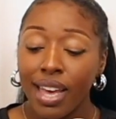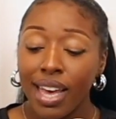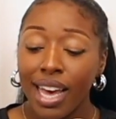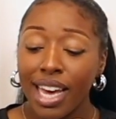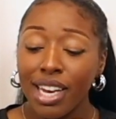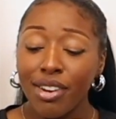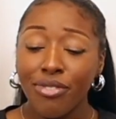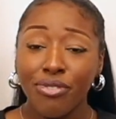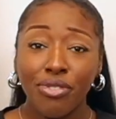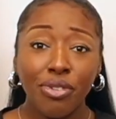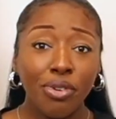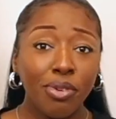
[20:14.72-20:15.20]

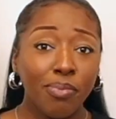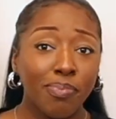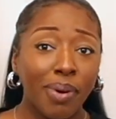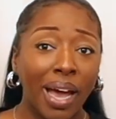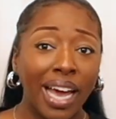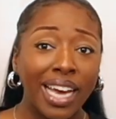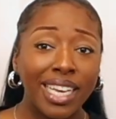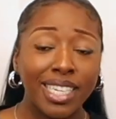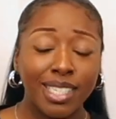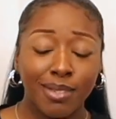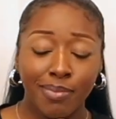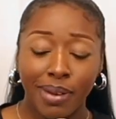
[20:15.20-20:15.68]
And the food
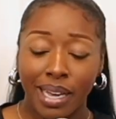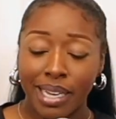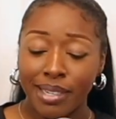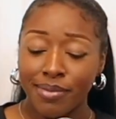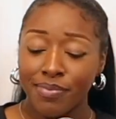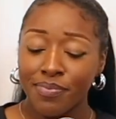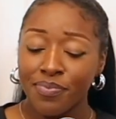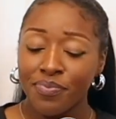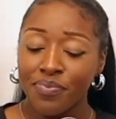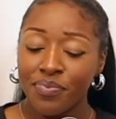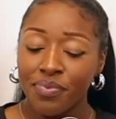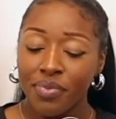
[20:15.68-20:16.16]
bangs,
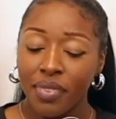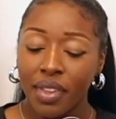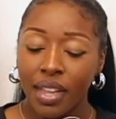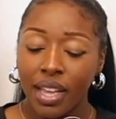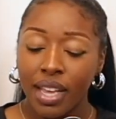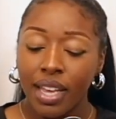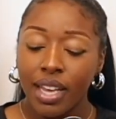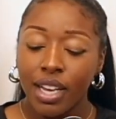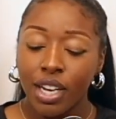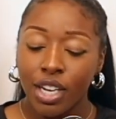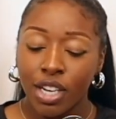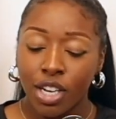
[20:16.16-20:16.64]
man.
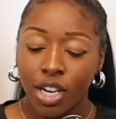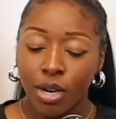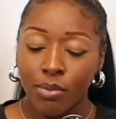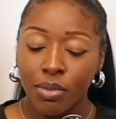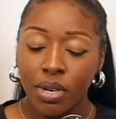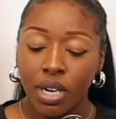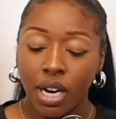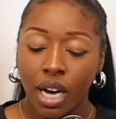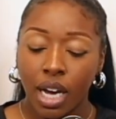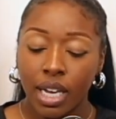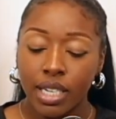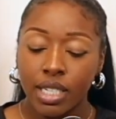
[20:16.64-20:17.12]

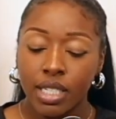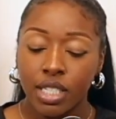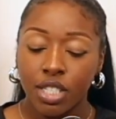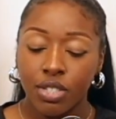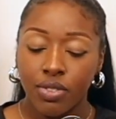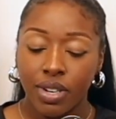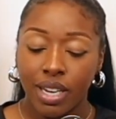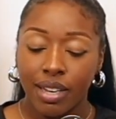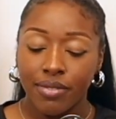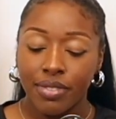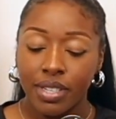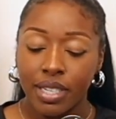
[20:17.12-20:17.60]
Como Garden,
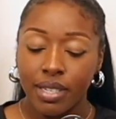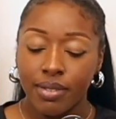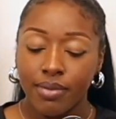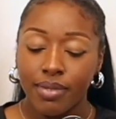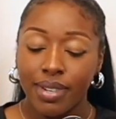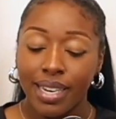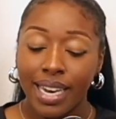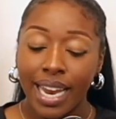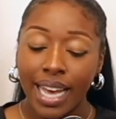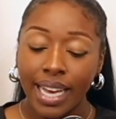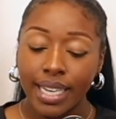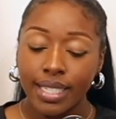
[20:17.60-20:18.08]
you'll love it.
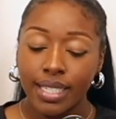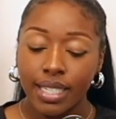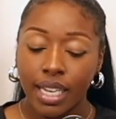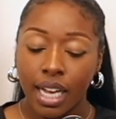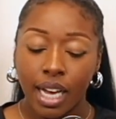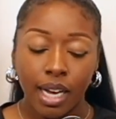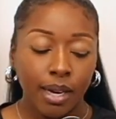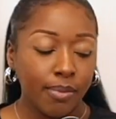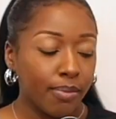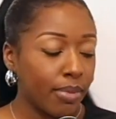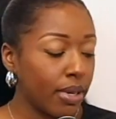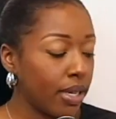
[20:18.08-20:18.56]
Next
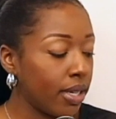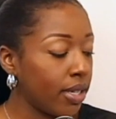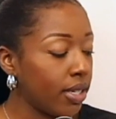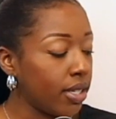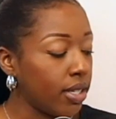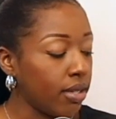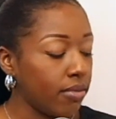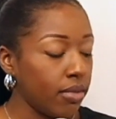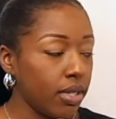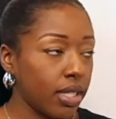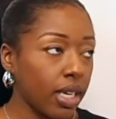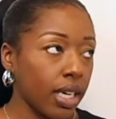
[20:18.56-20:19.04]
up,
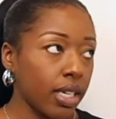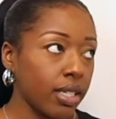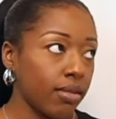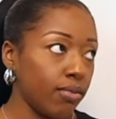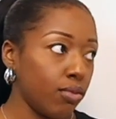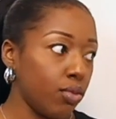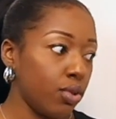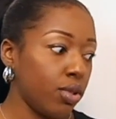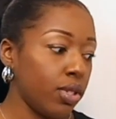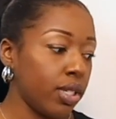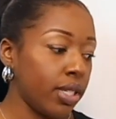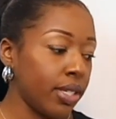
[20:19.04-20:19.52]
let me take some
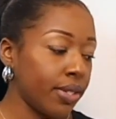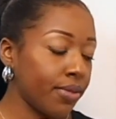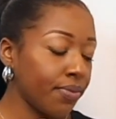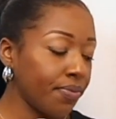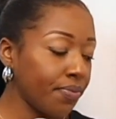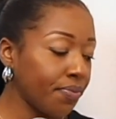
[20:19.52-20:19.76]
more.